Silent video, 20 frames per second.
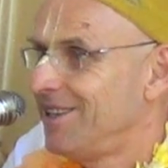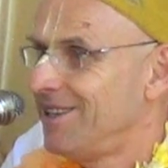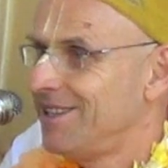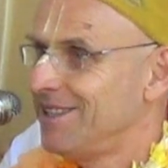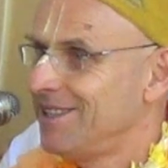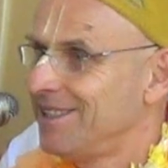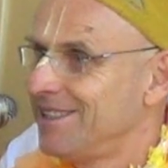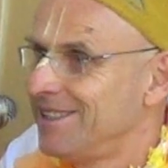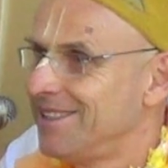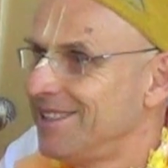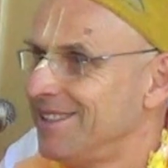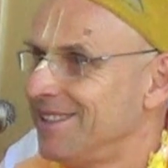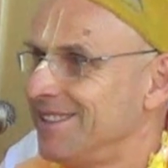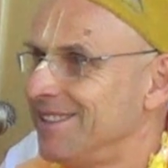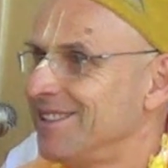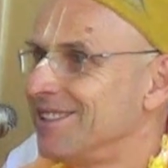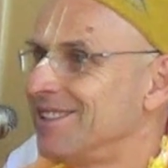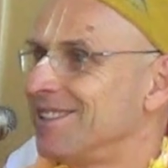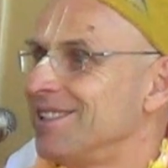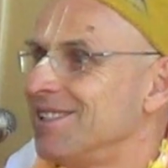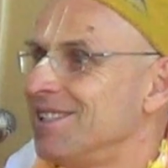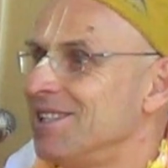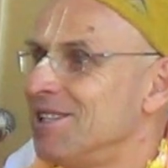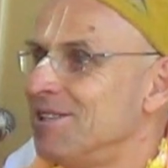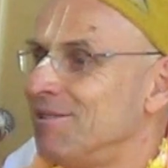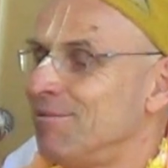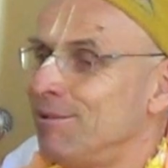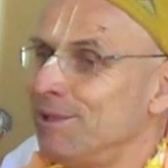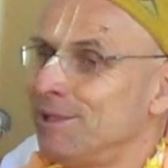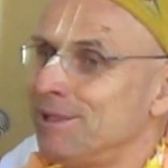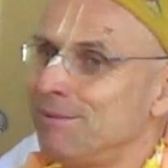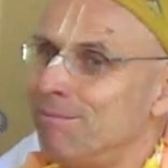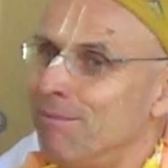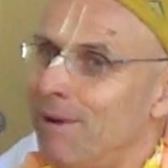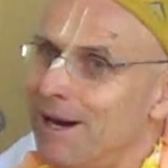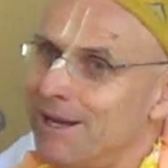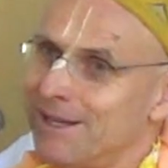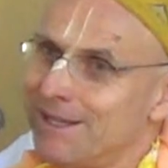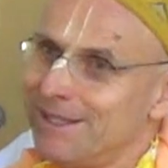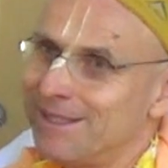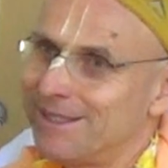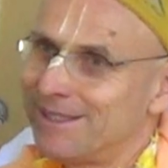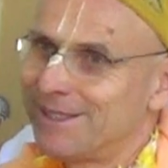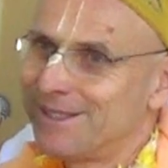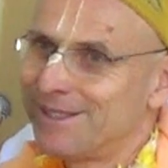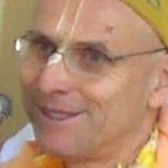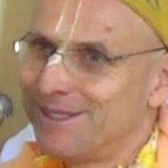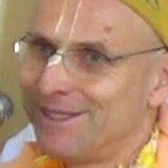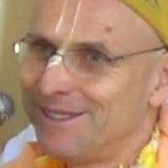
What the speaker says: And what is Bharat?